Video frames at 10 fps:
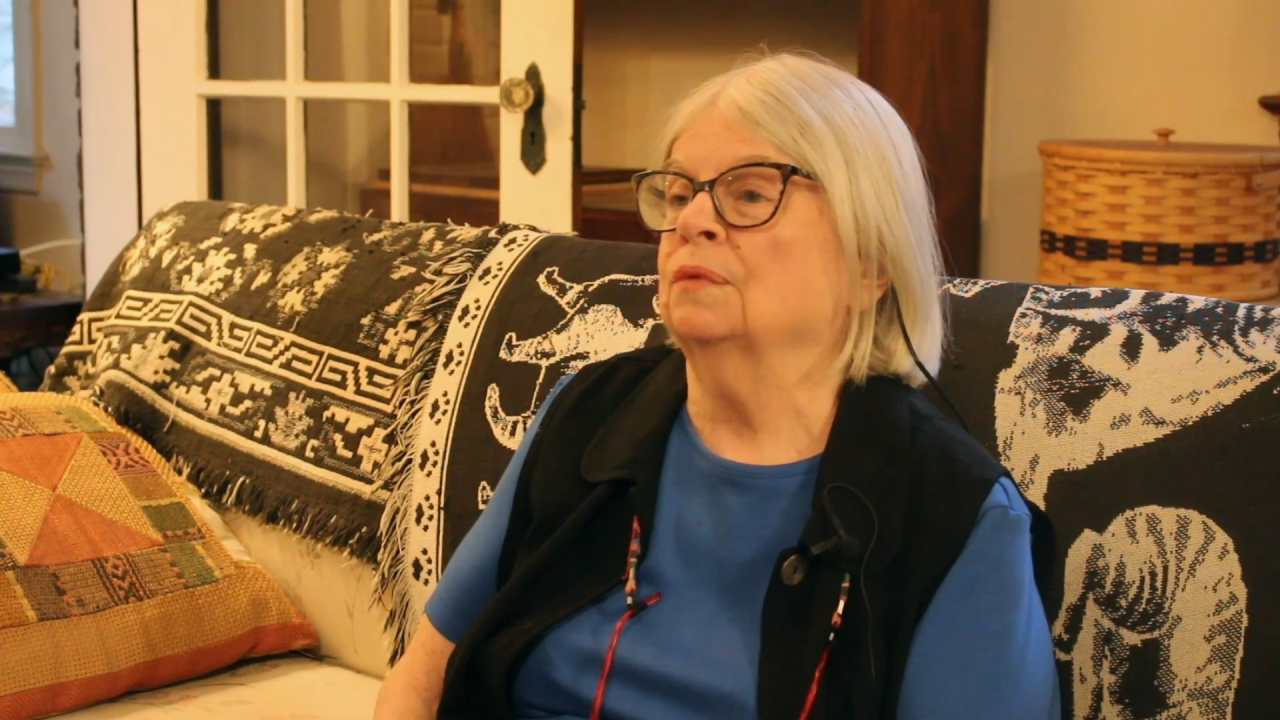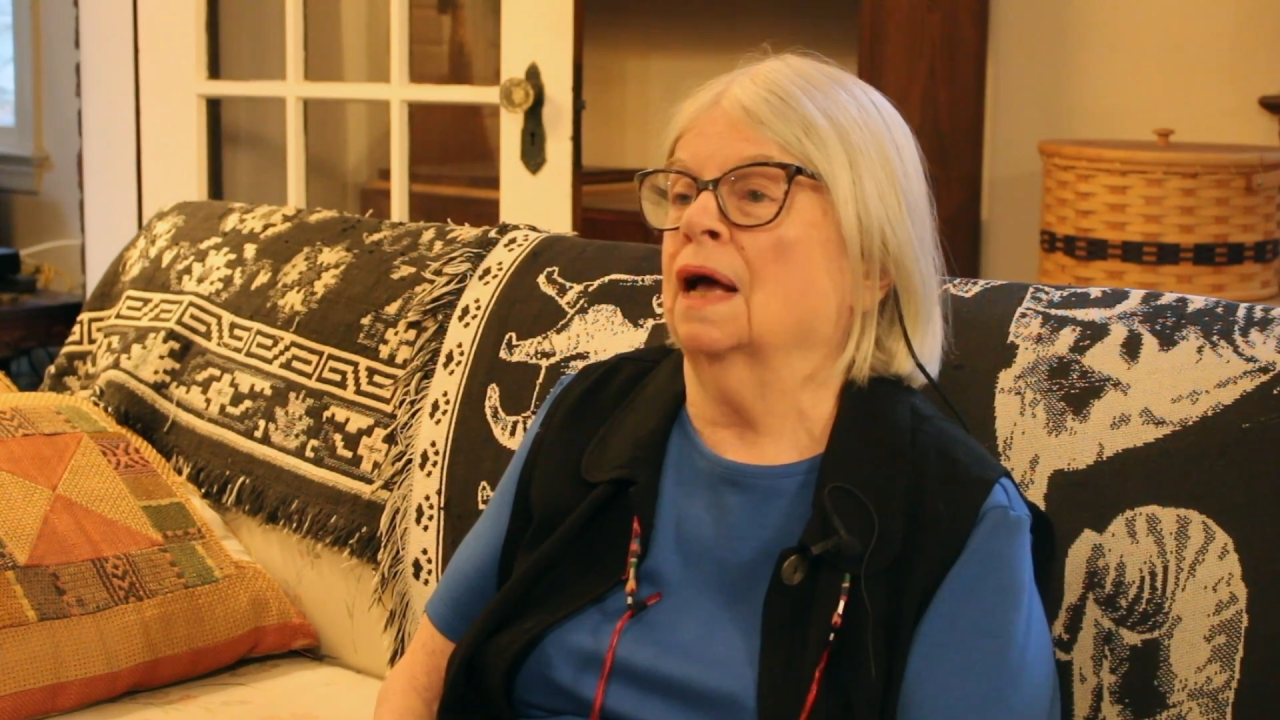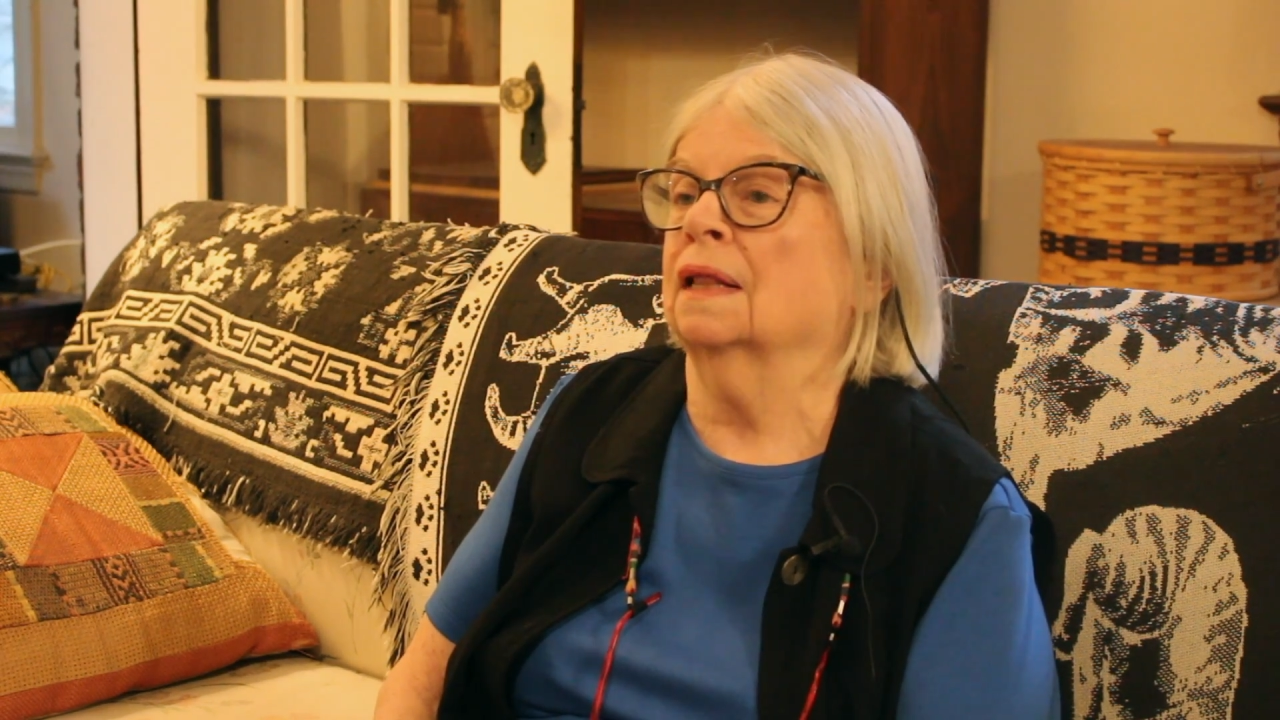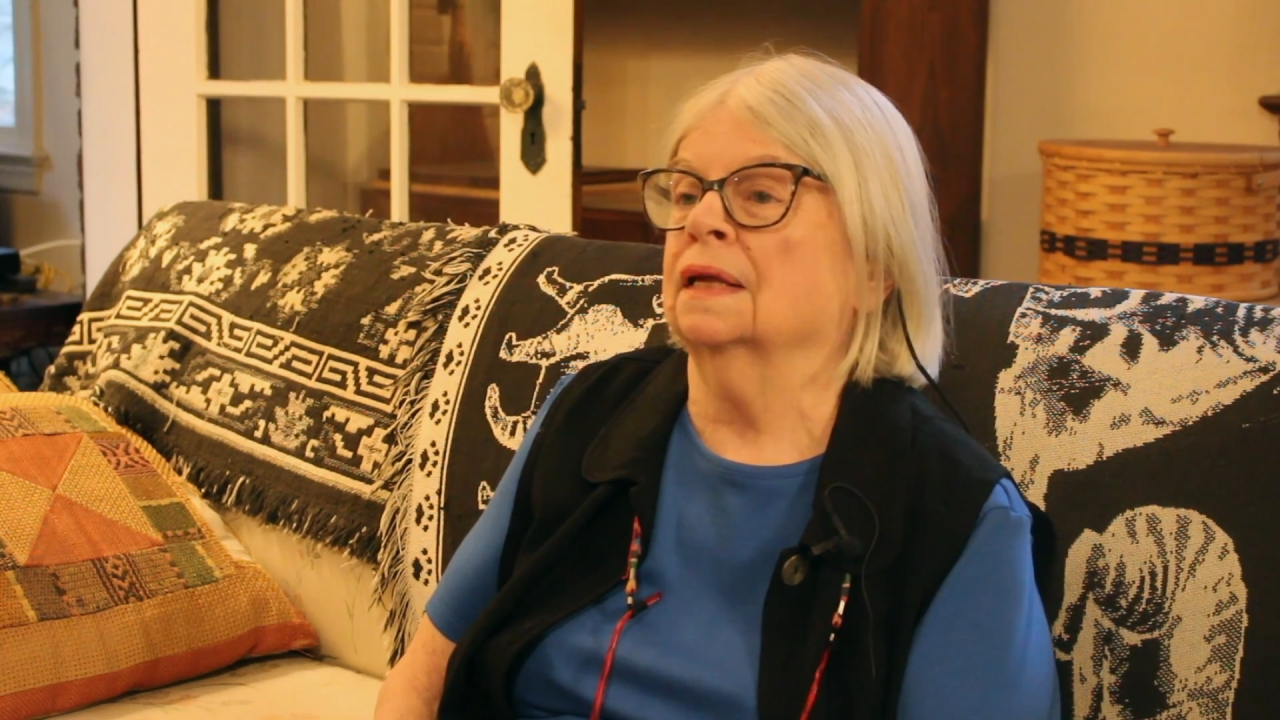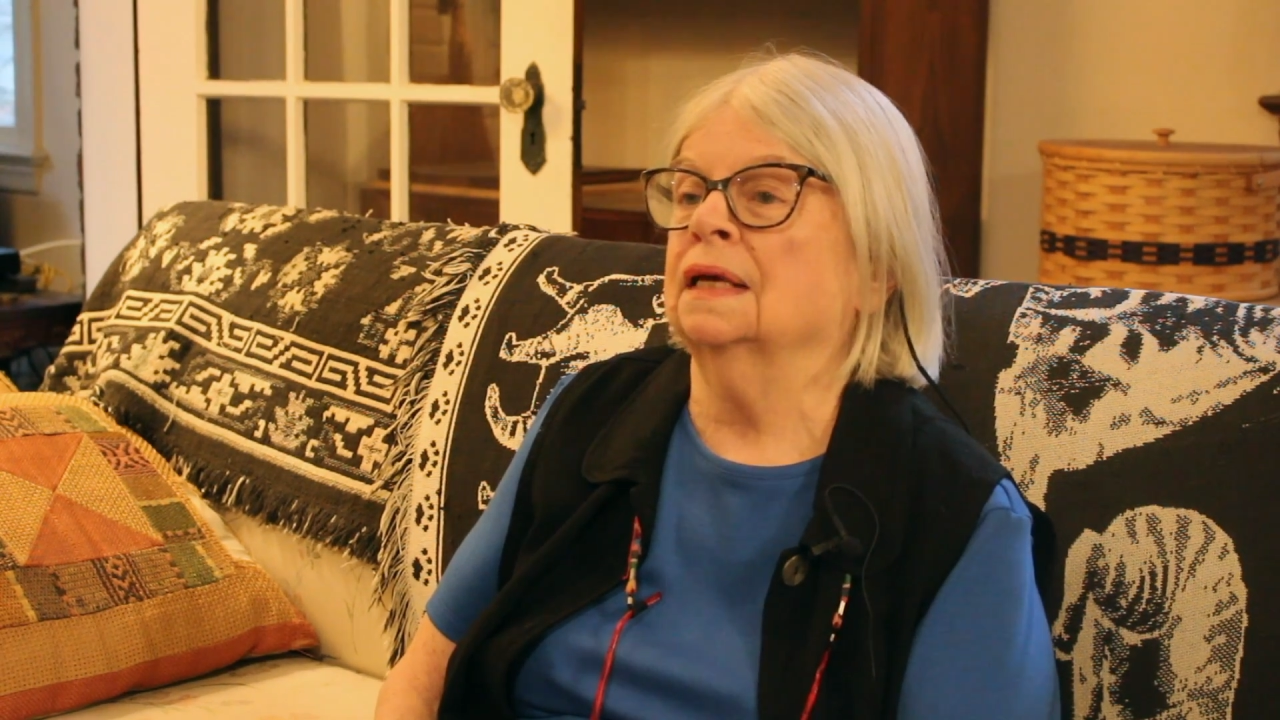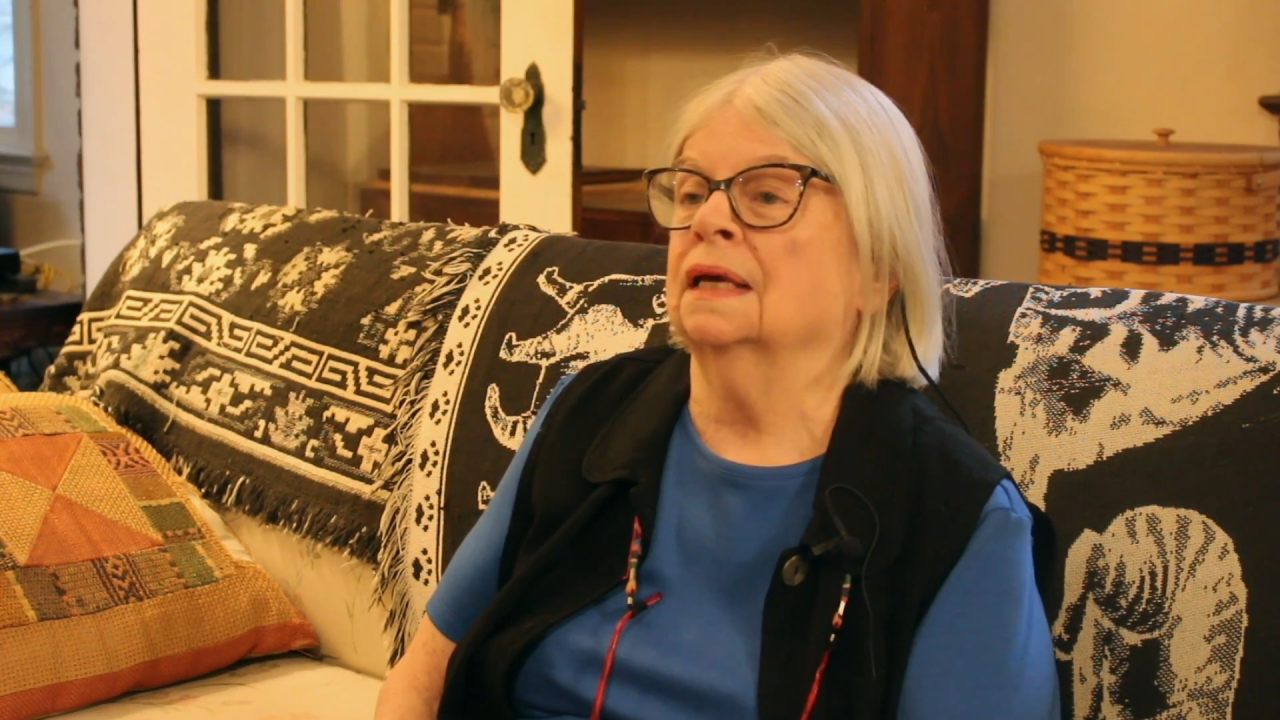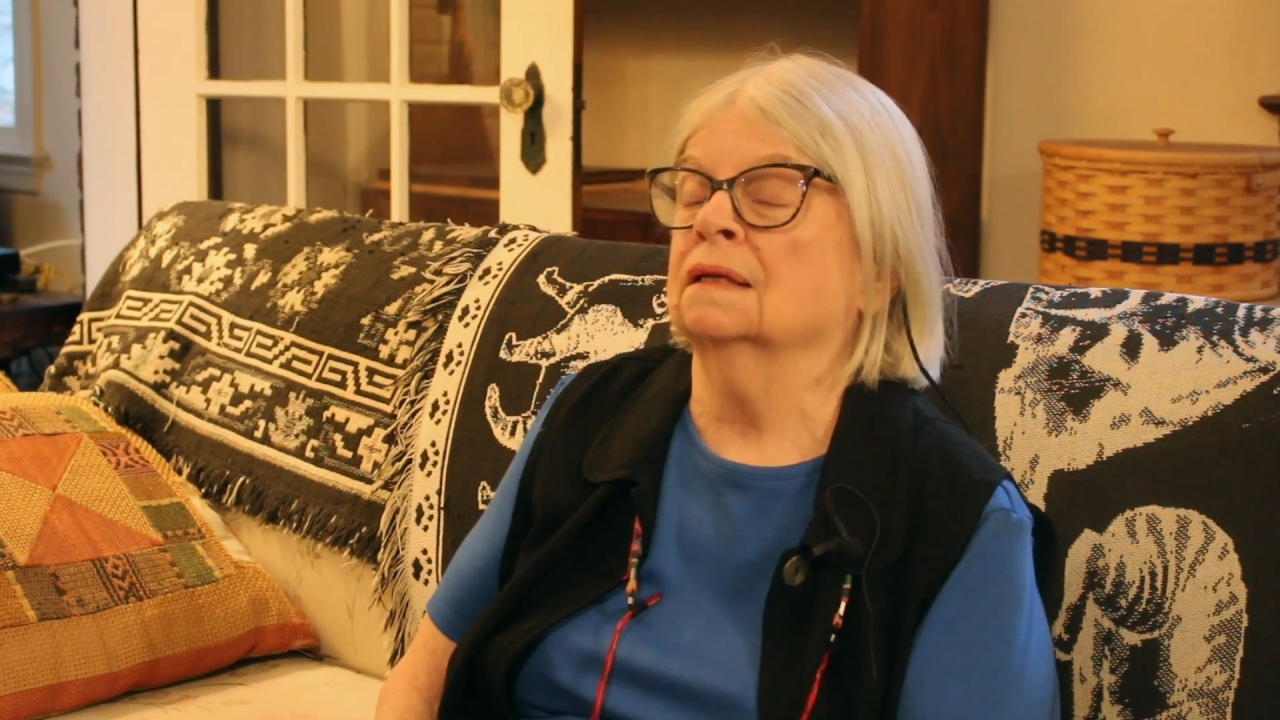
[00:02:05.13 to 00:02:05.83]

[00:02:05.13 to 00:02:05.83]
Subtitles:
rally,